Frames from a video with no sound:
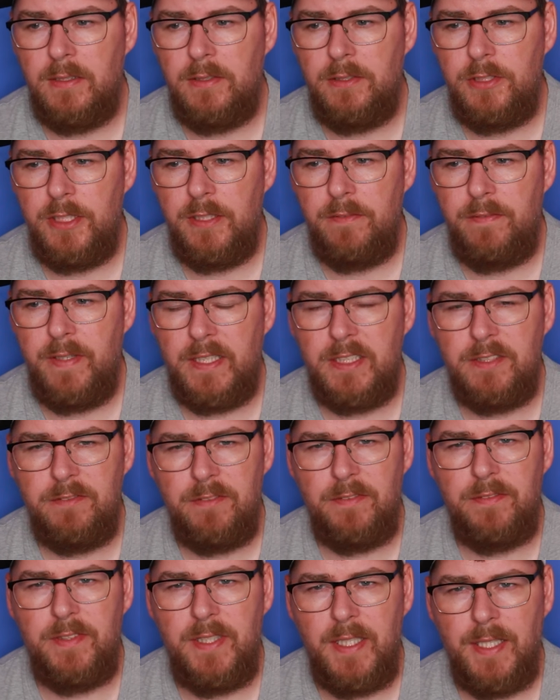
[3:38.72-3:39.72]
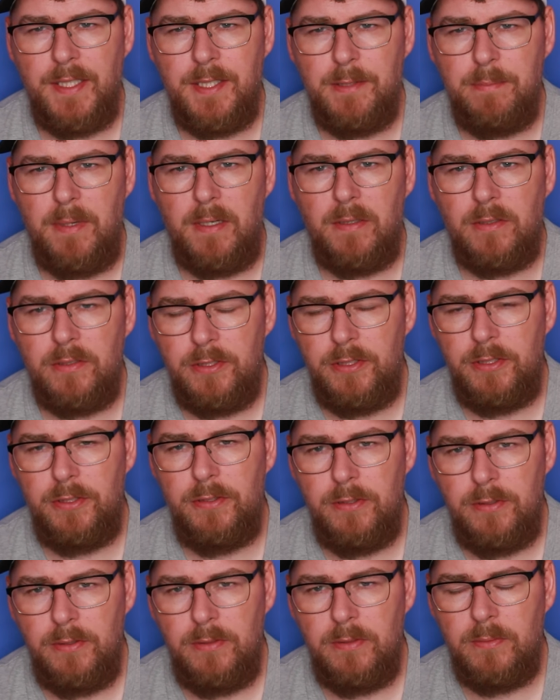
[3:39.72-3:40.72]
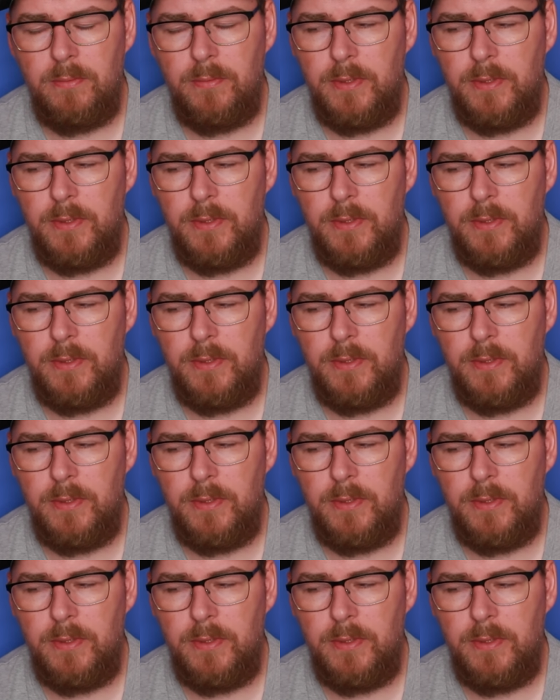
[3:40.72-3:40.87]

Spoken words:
GFX 50S Mark II,